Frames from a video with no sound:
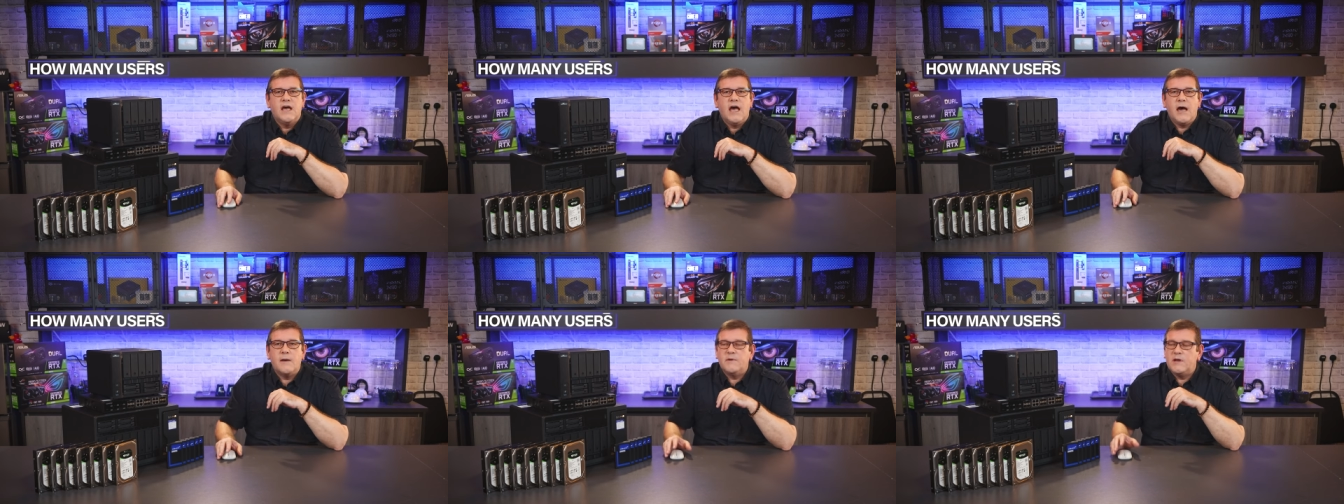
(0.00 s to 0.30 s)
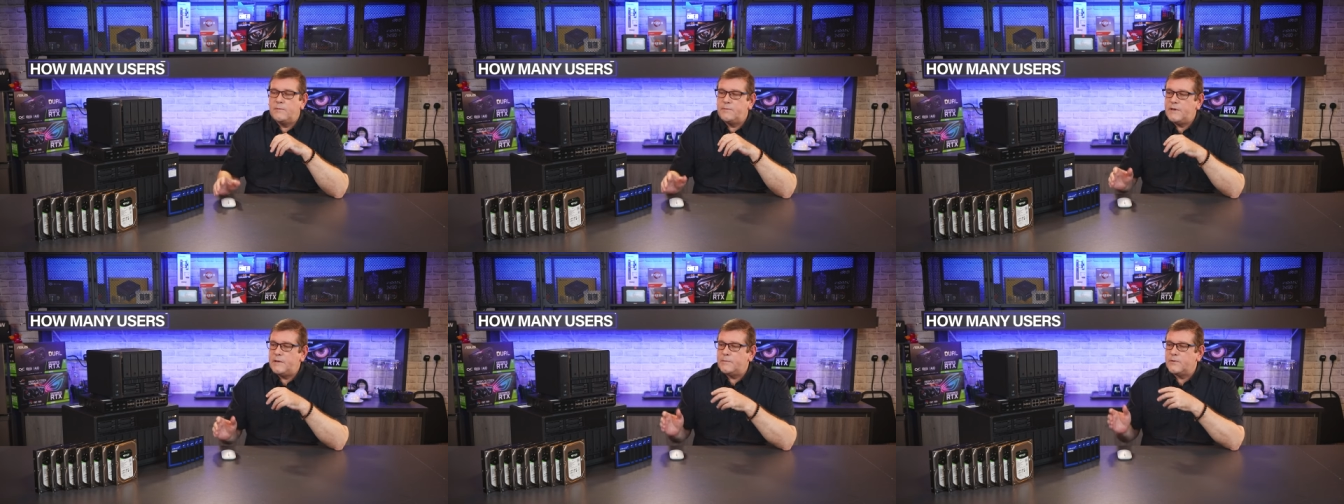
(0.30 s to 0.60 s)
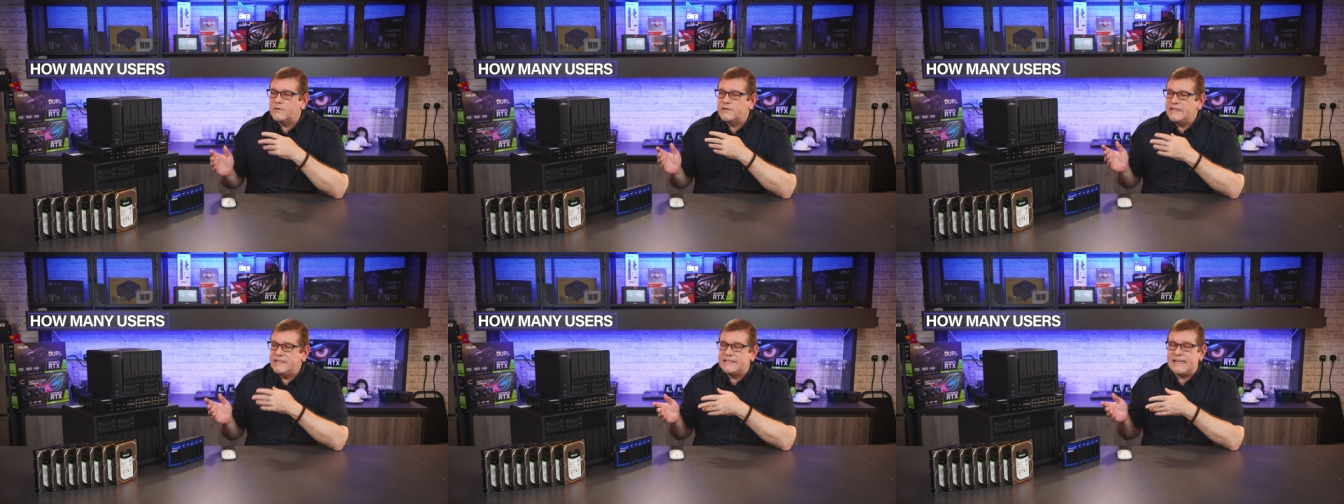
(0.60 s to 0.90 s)
How many
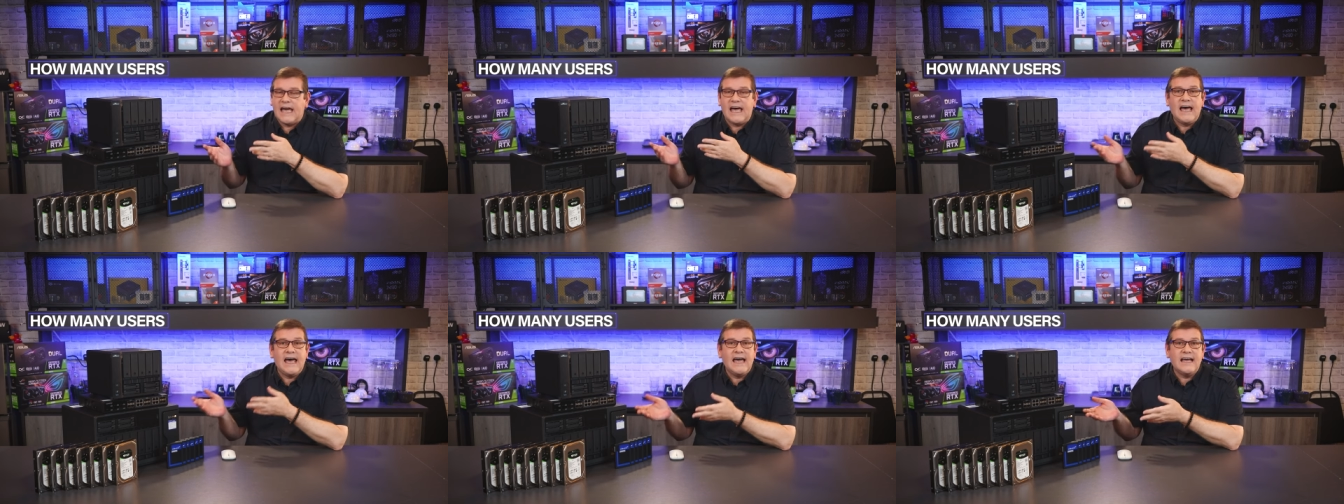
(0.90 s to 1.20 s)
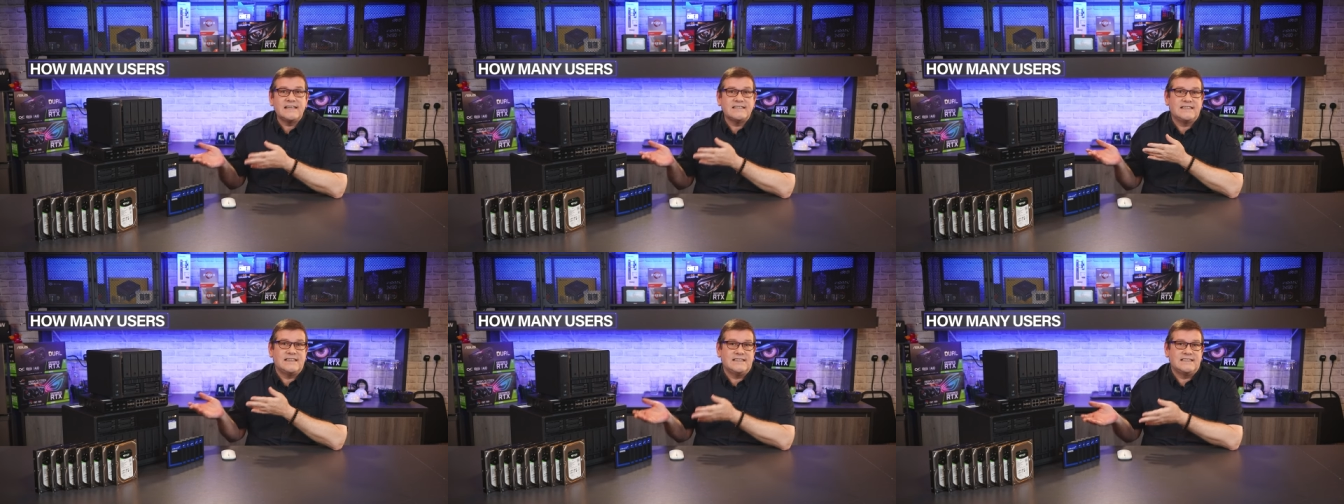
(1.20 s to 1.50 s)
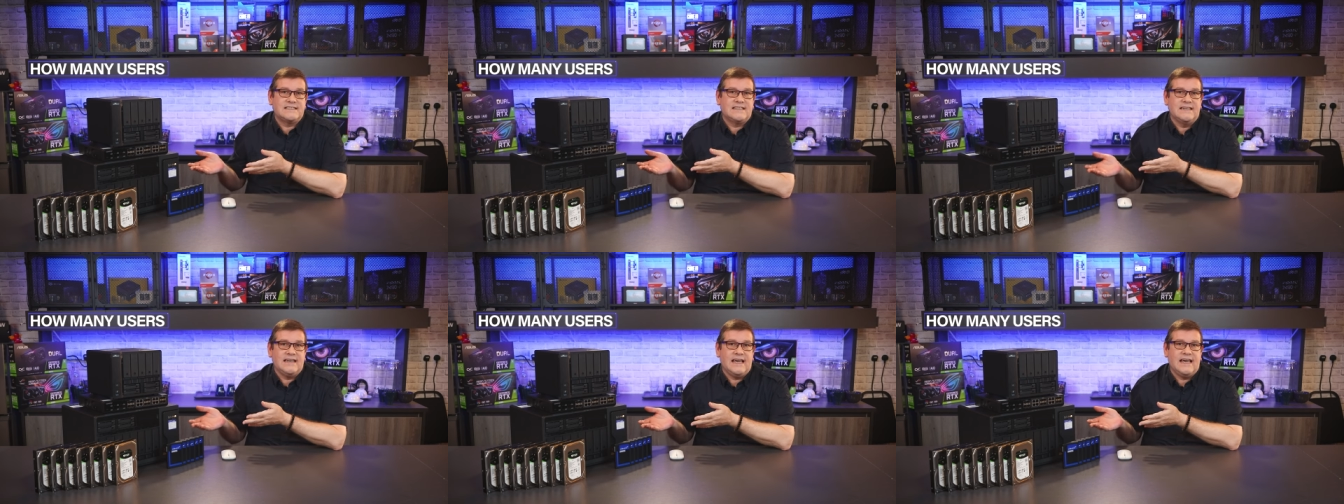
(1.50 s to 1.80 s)
people need to
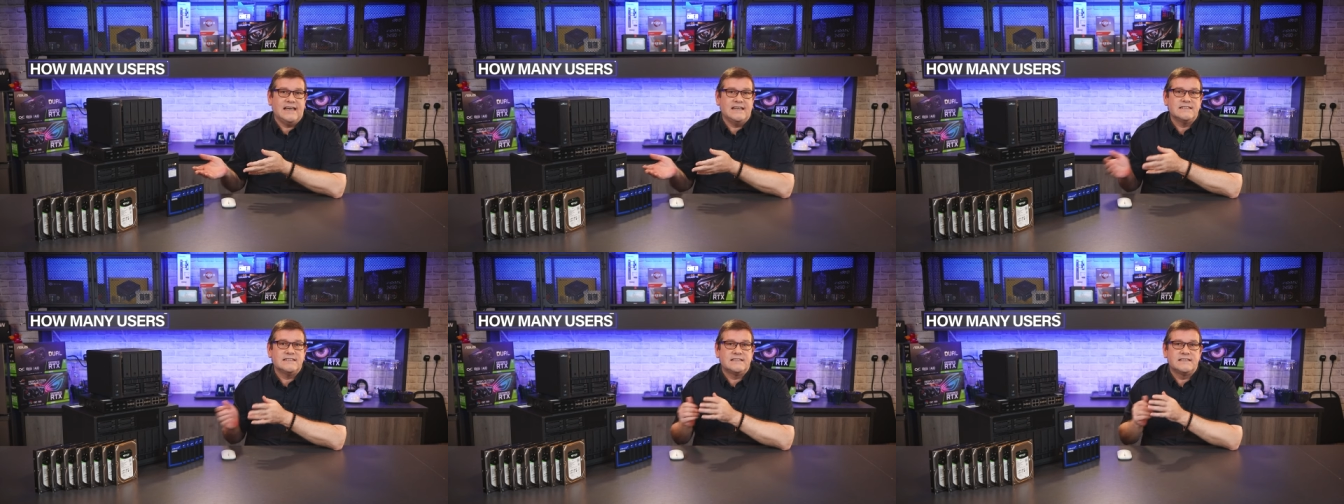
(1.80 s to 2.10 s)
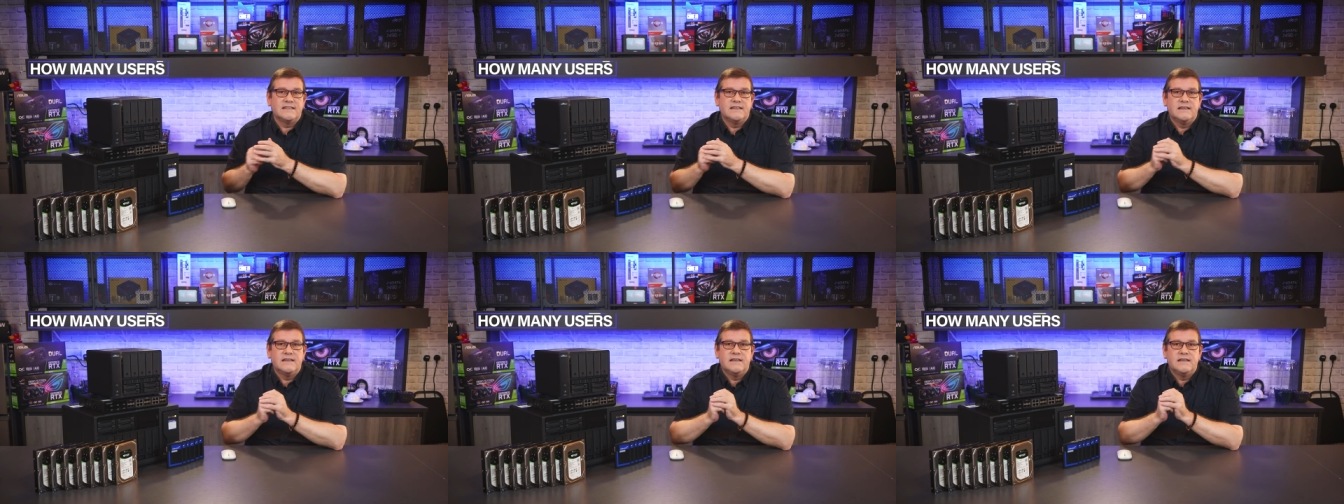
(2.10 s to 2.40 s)
access the NAS?